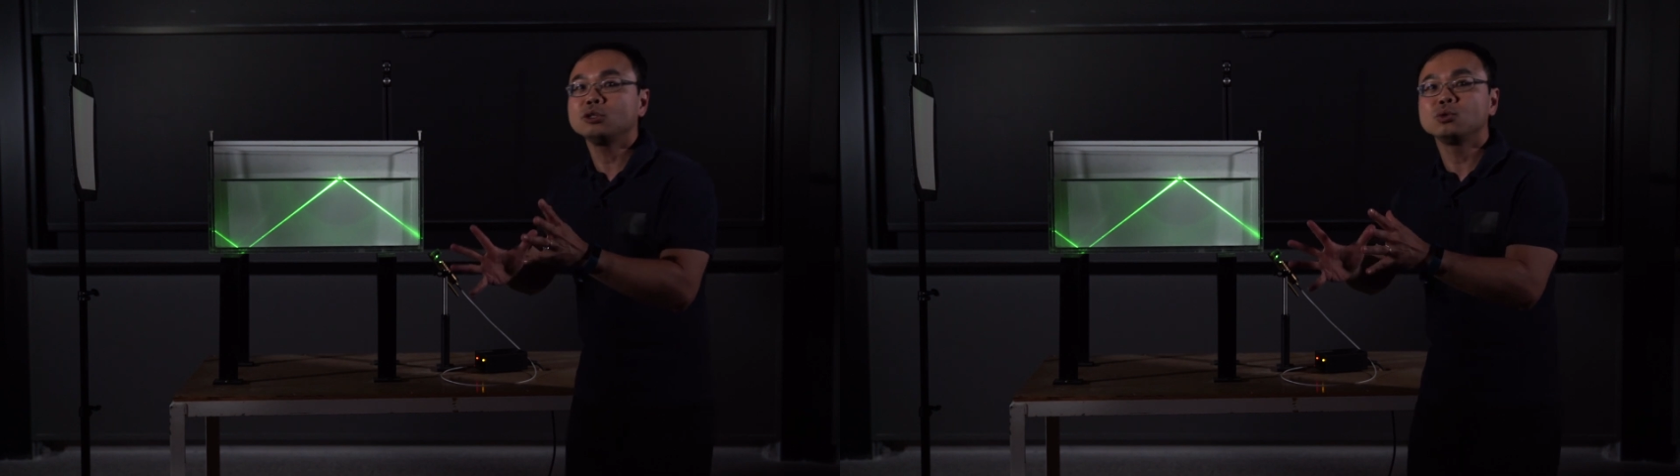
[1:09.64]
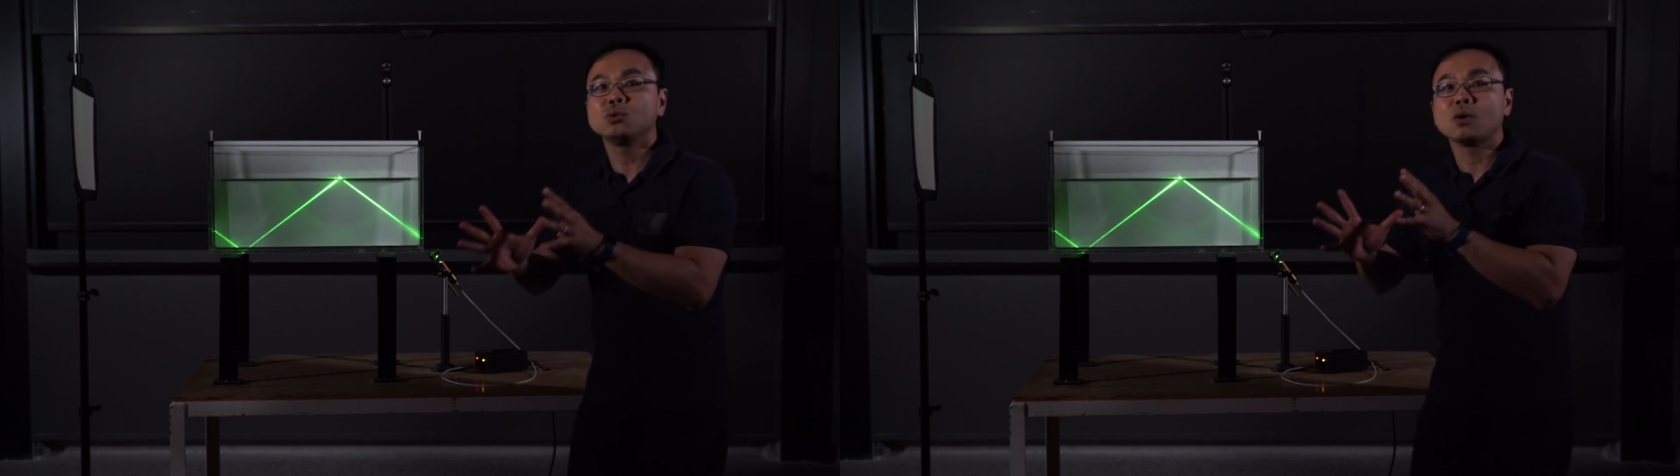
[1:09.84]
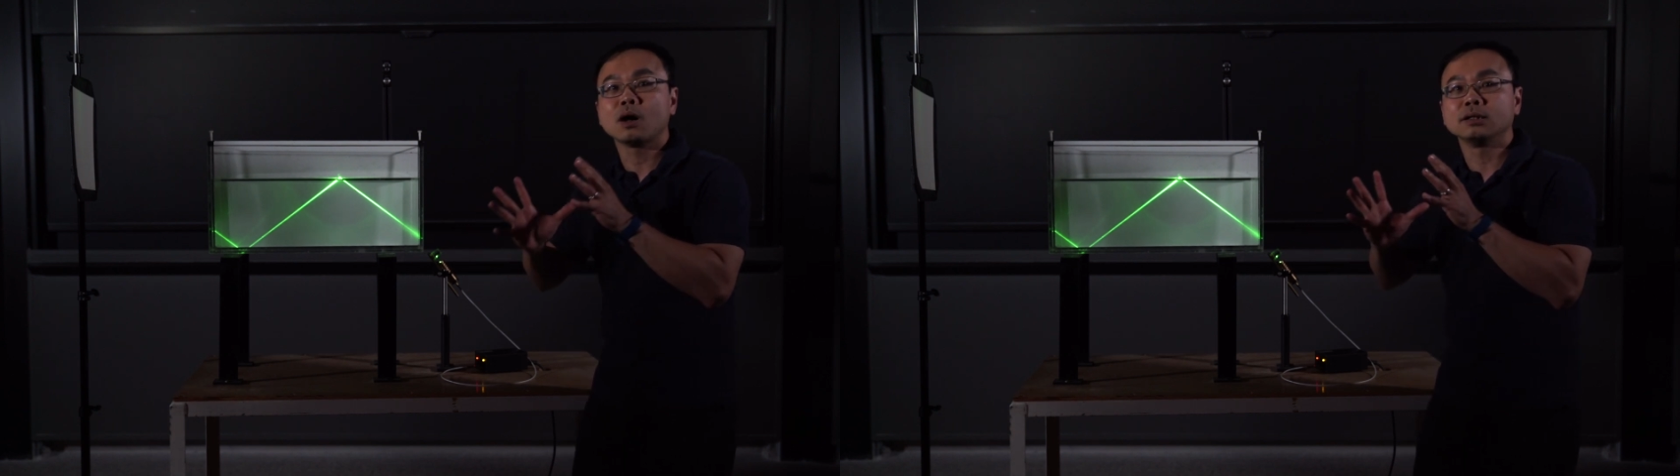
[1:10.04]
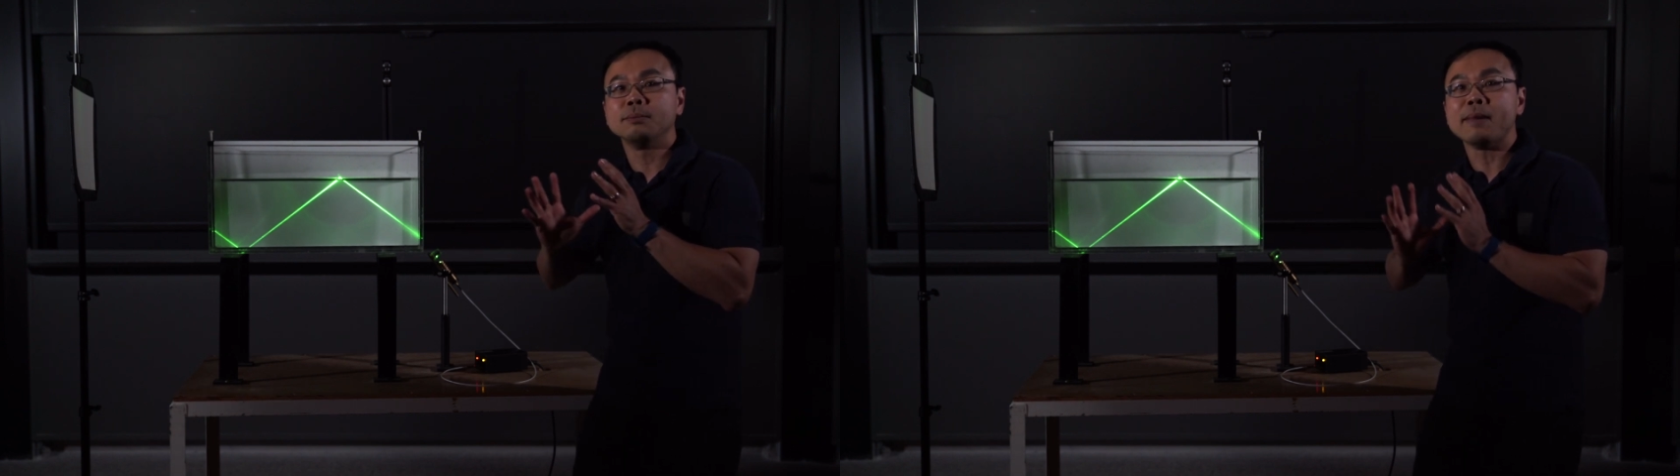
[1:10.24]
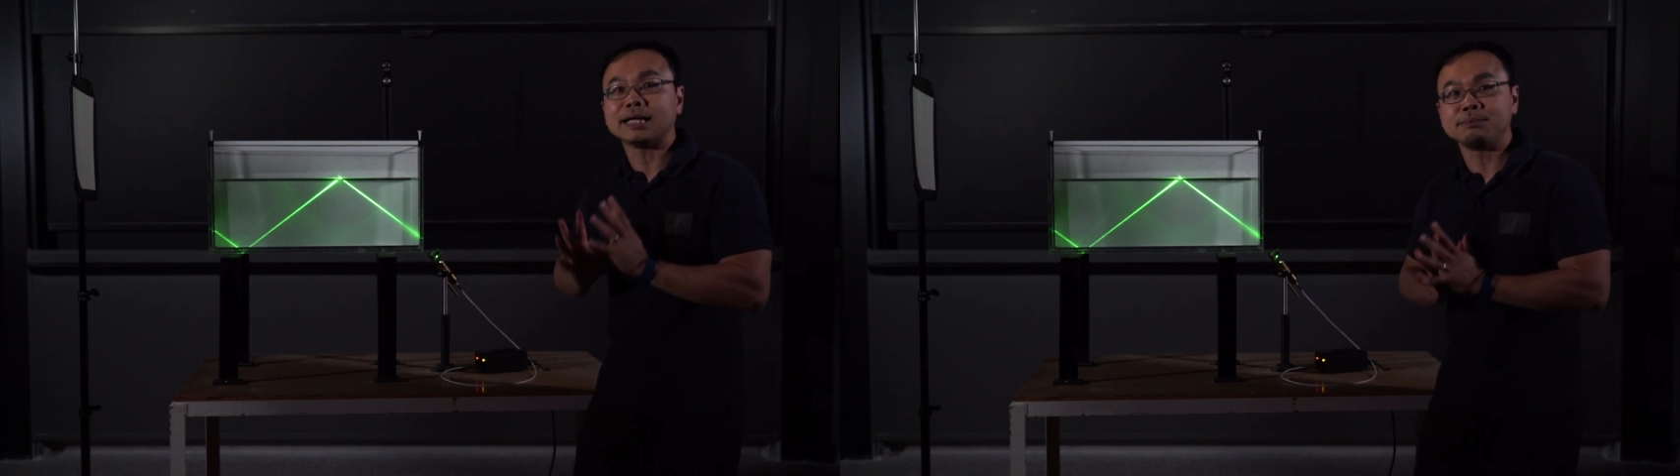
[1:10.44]
to the
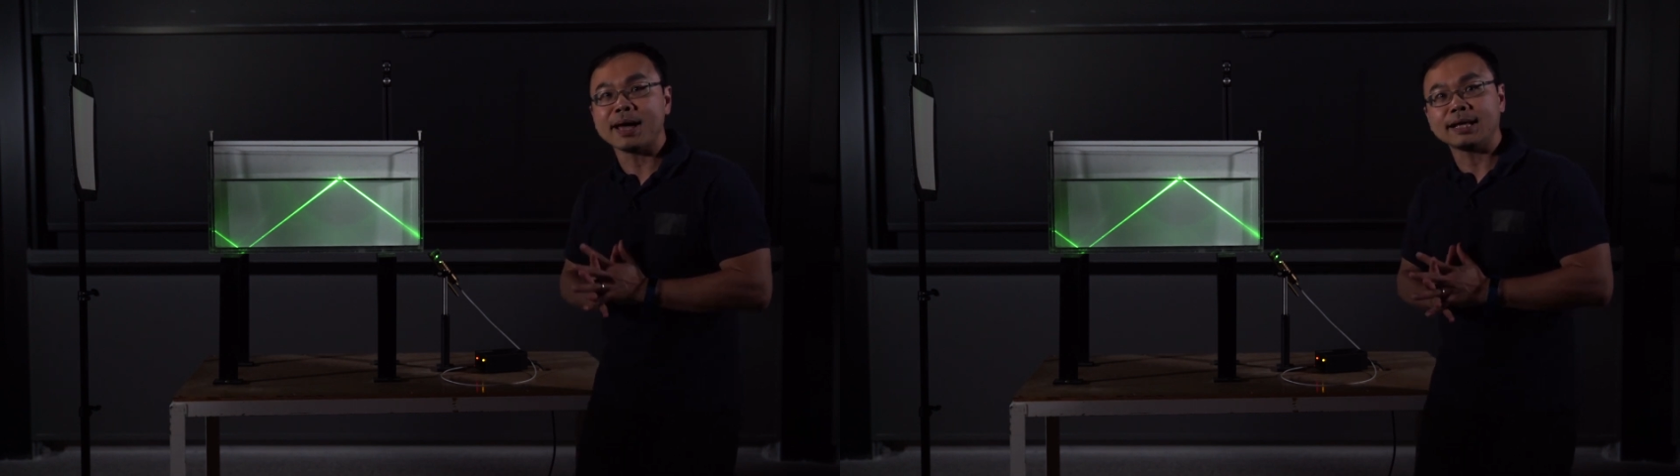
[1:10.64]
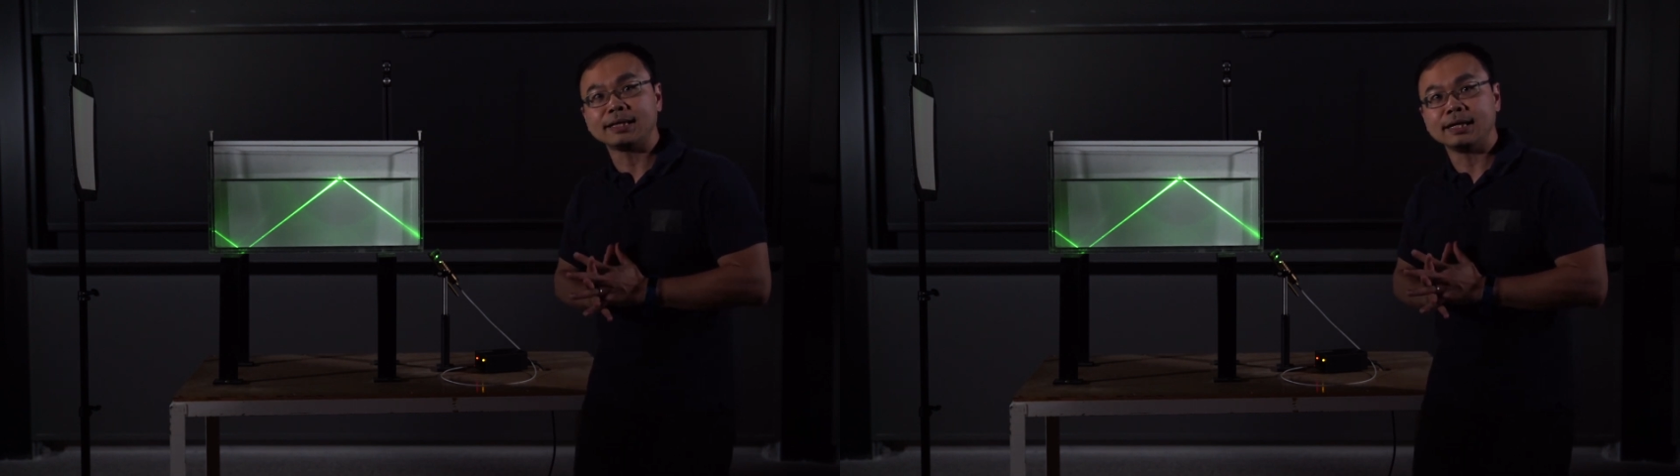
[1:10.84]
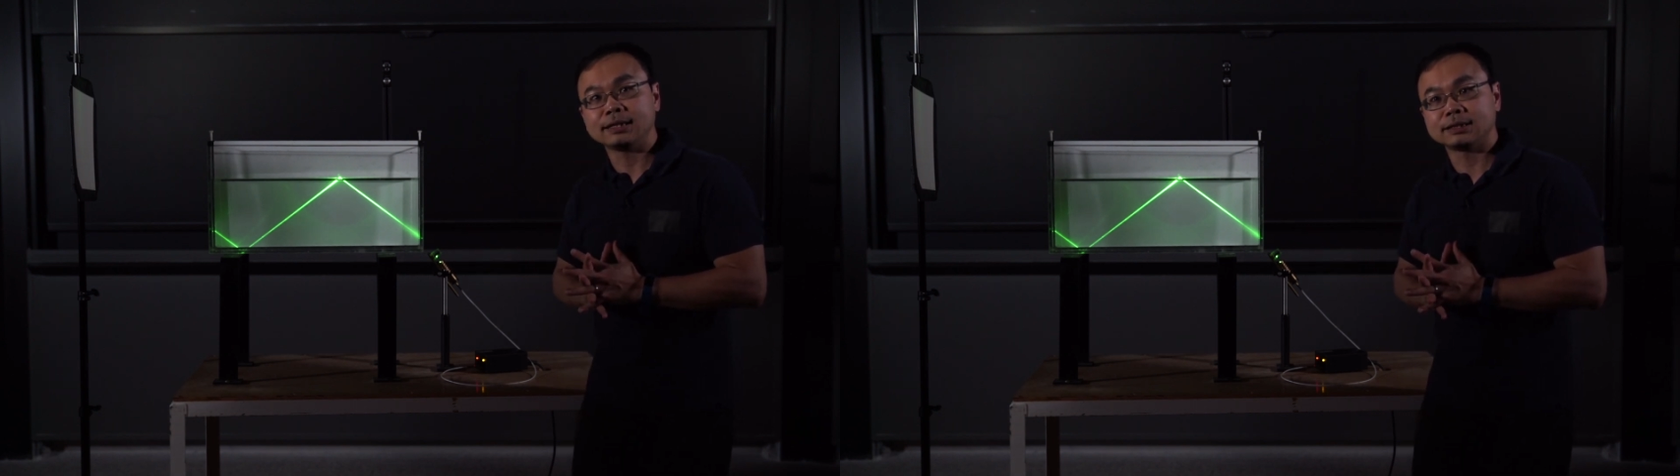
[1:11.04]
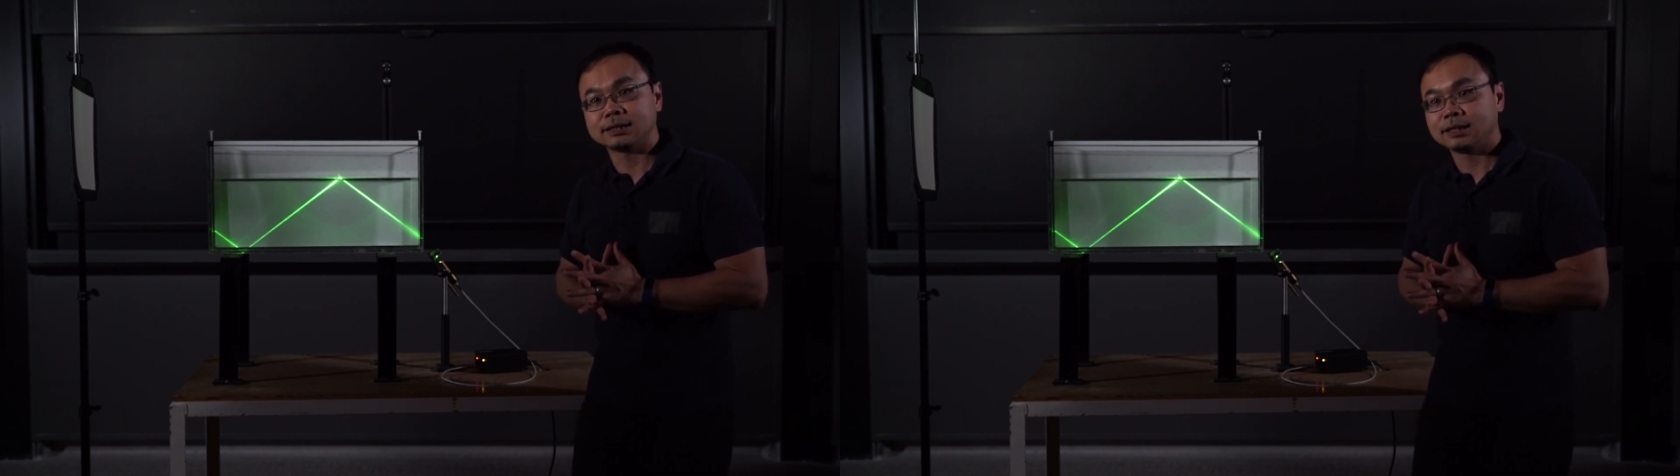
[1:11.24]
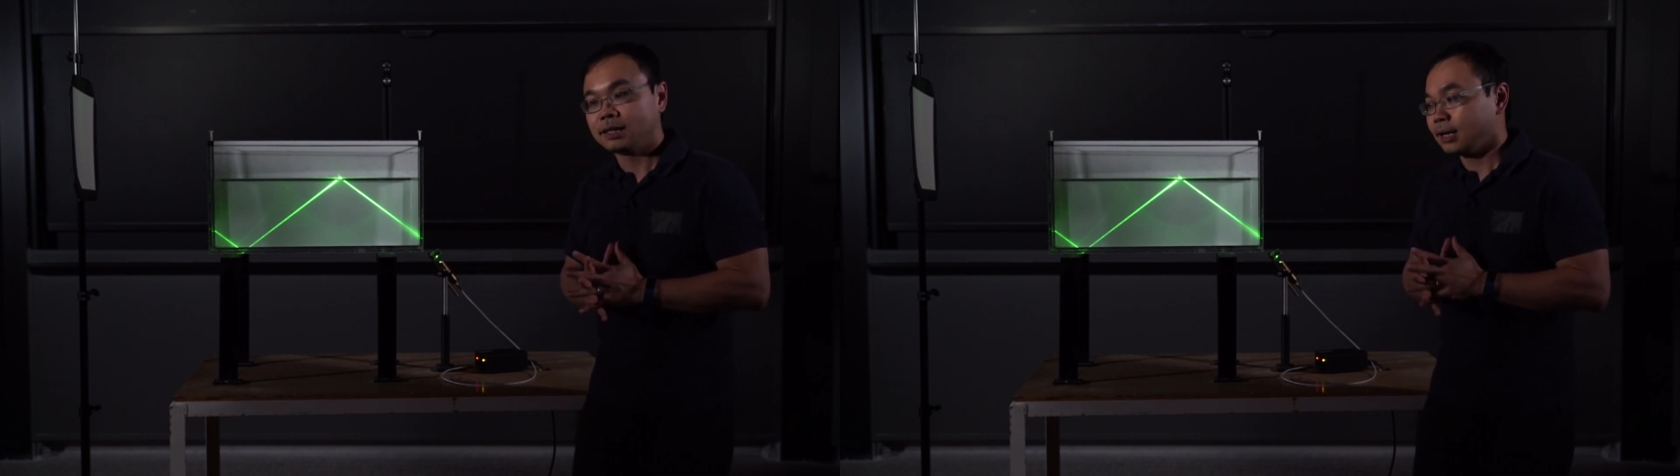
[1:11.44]
mathematics,